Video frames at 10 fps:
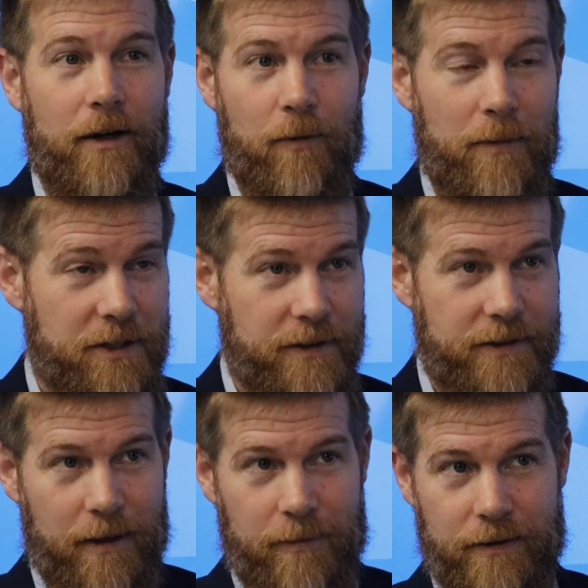our mission
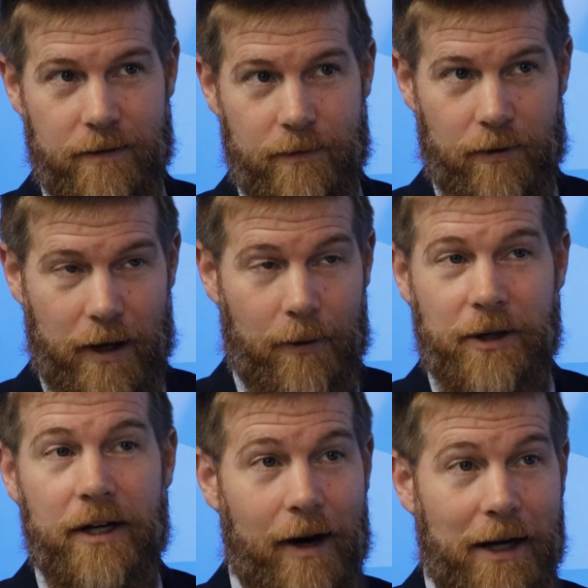statement for how
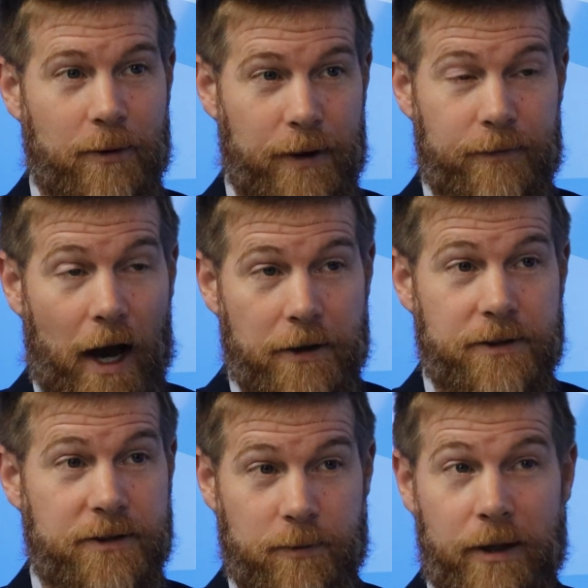we interact with
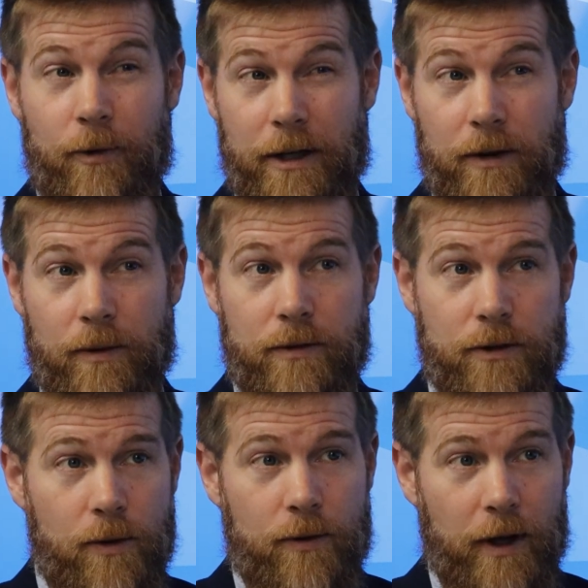advisors is we want to do
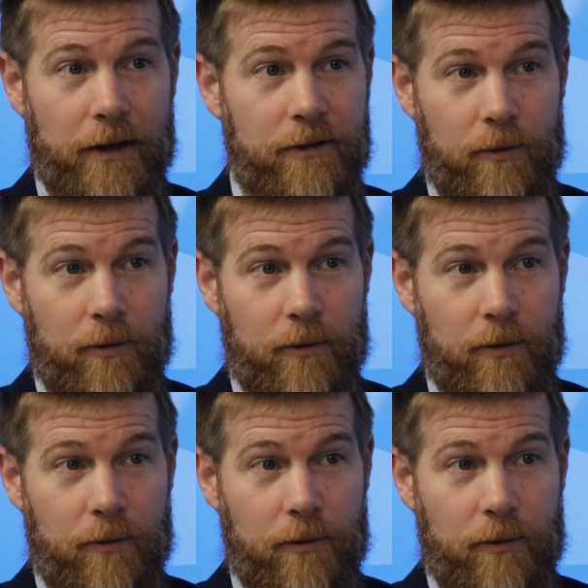two things.